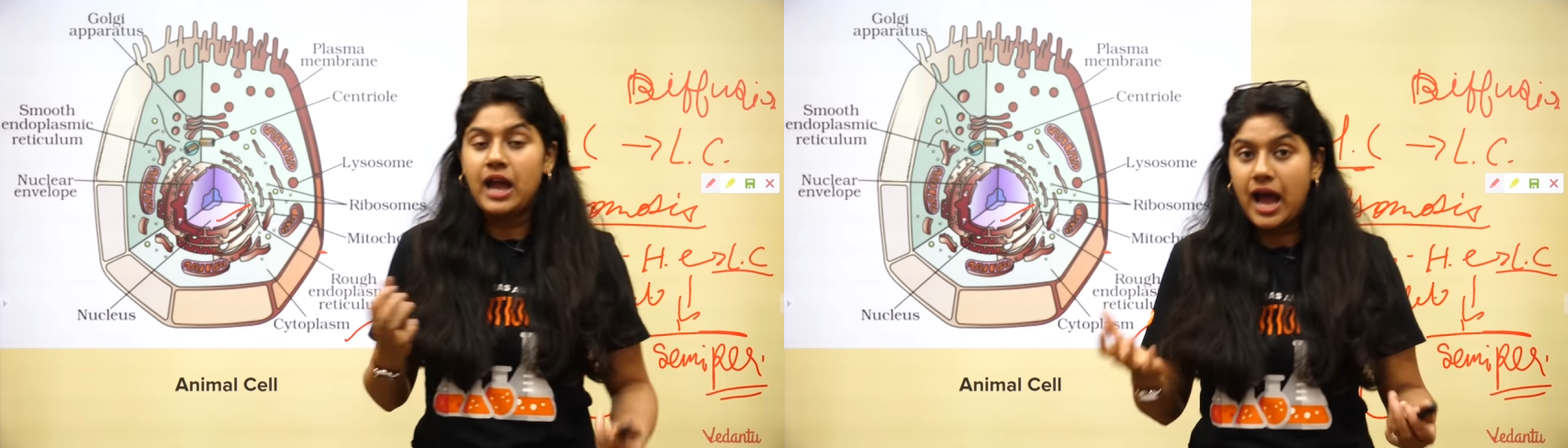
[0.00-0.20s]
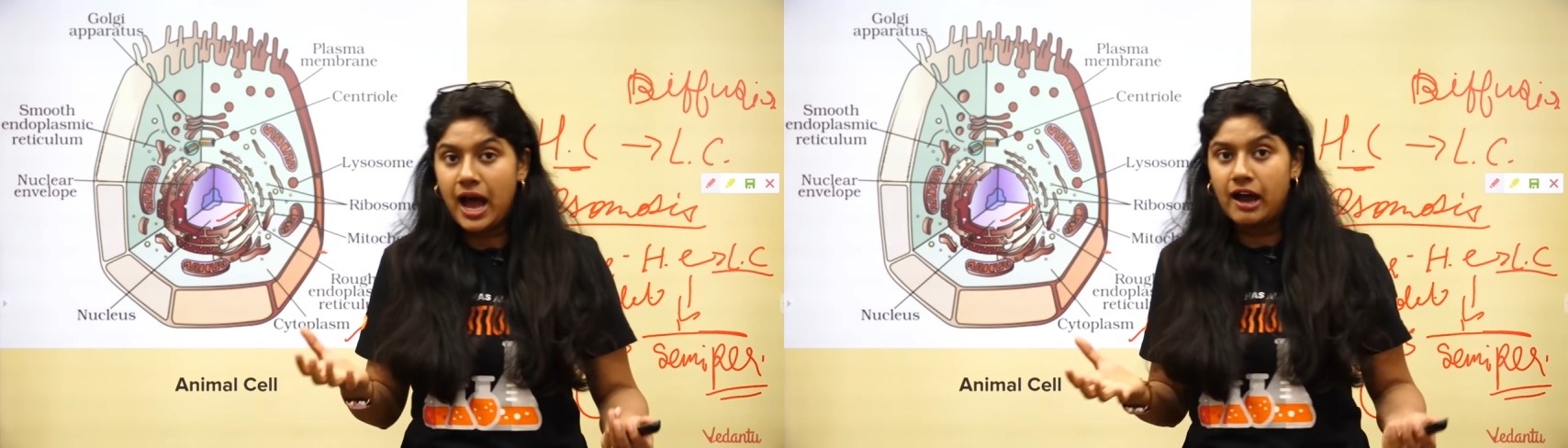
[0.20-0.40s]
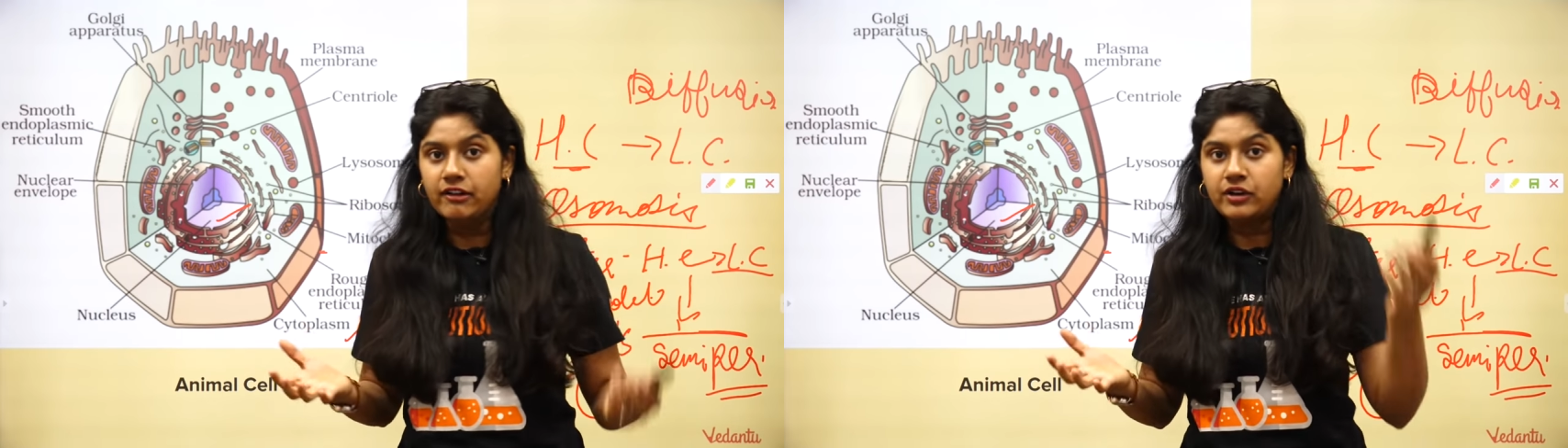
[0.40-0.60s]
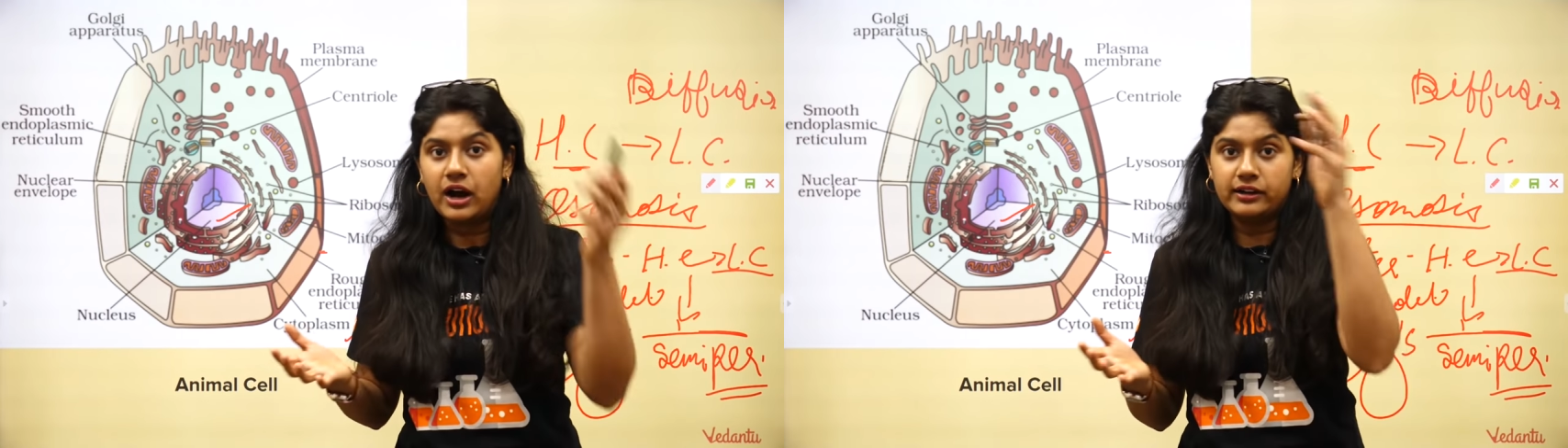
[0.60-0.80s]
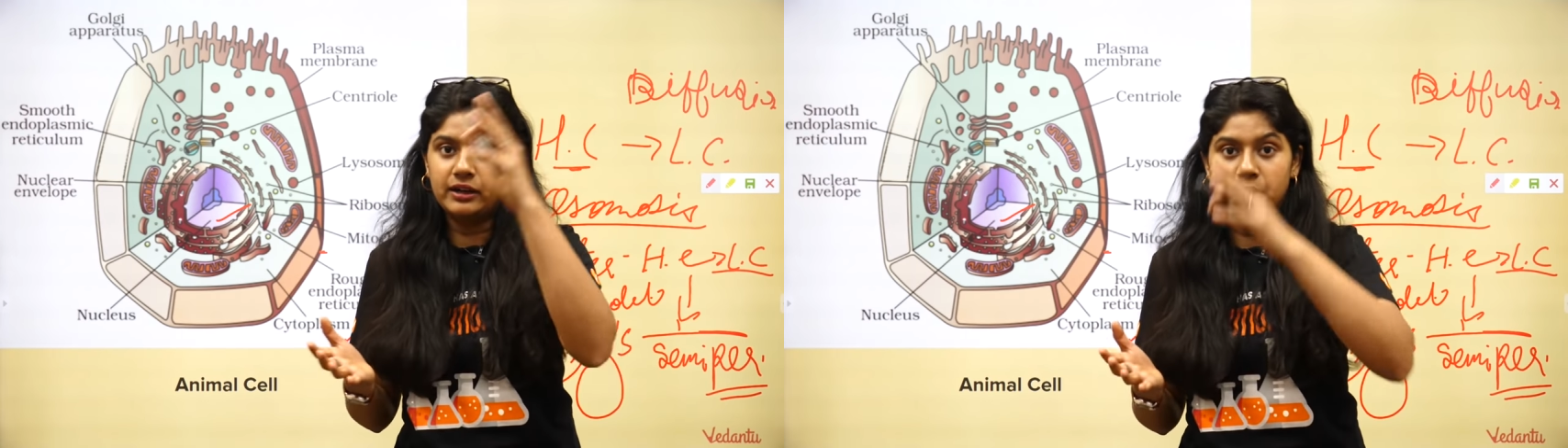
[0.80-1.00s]
have
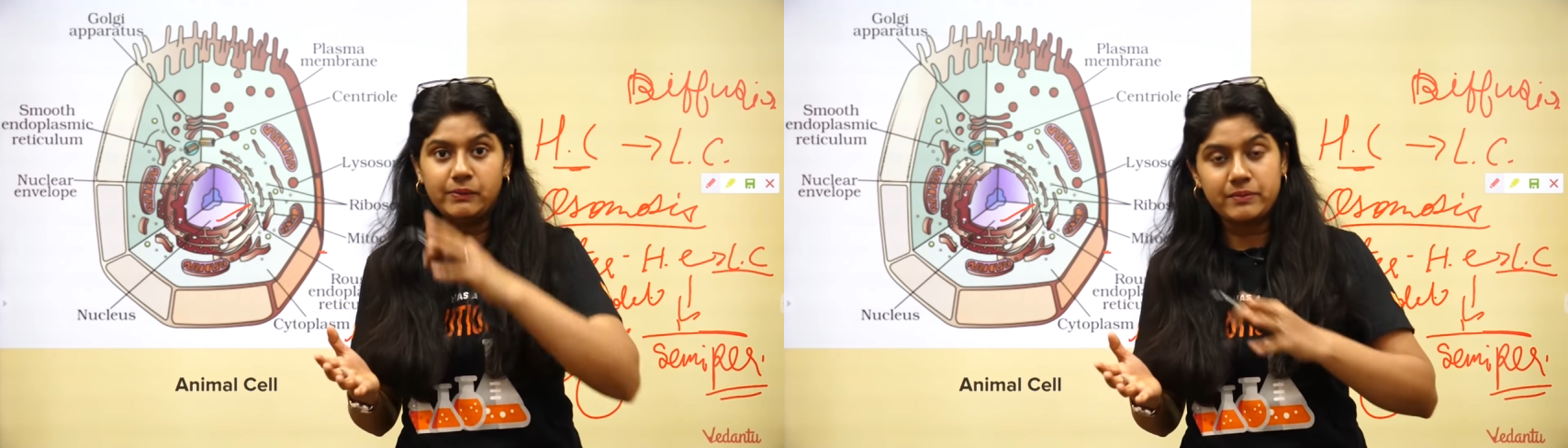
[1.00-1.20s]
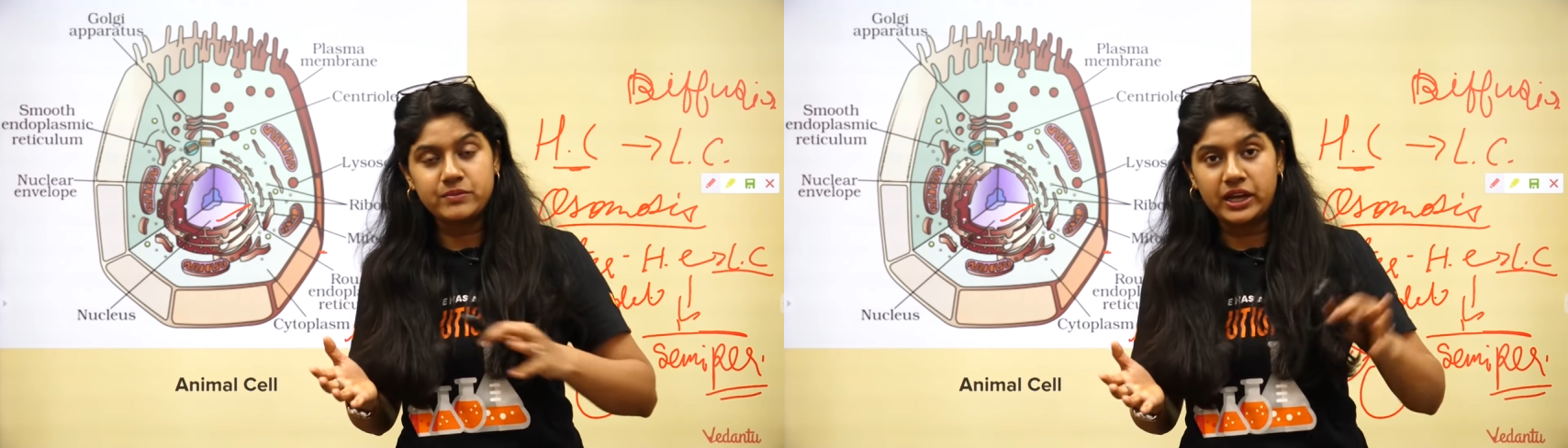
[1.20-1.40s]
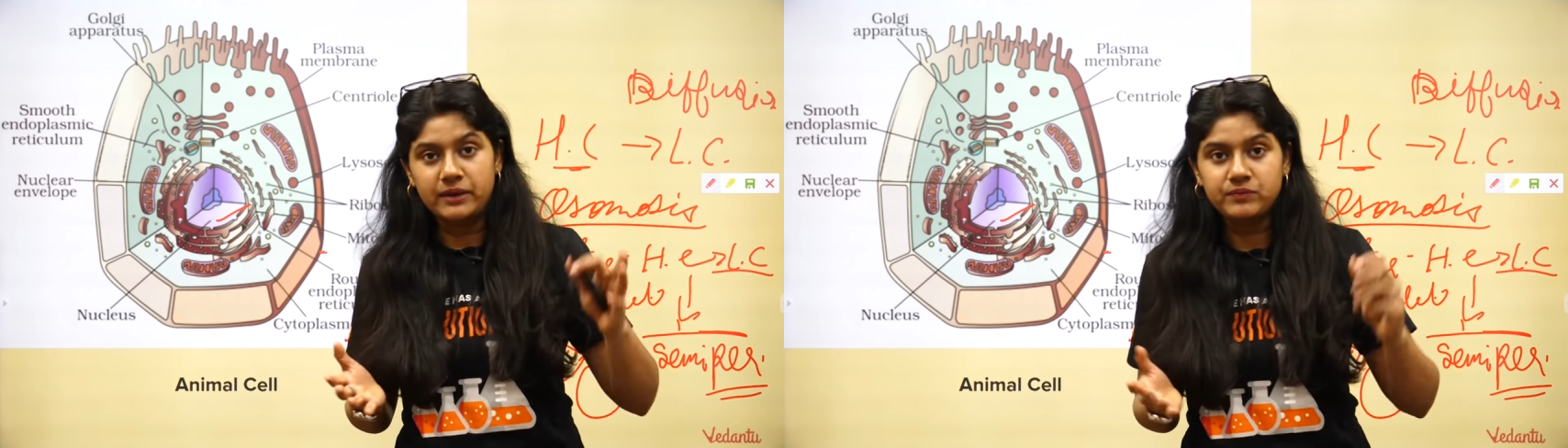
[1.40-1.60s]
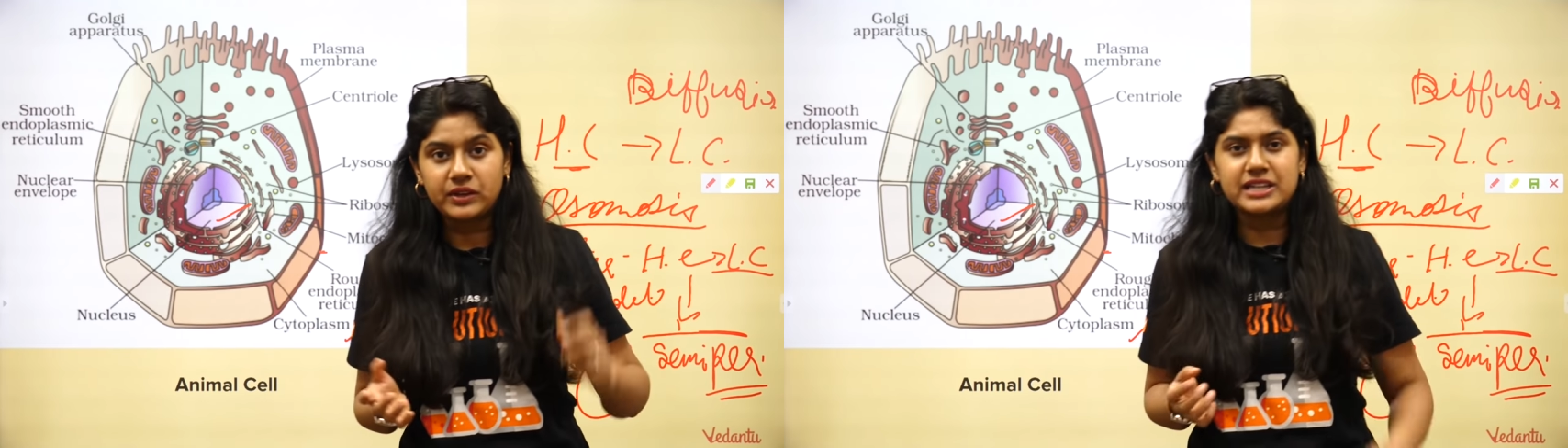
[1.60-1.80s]
a double membrane.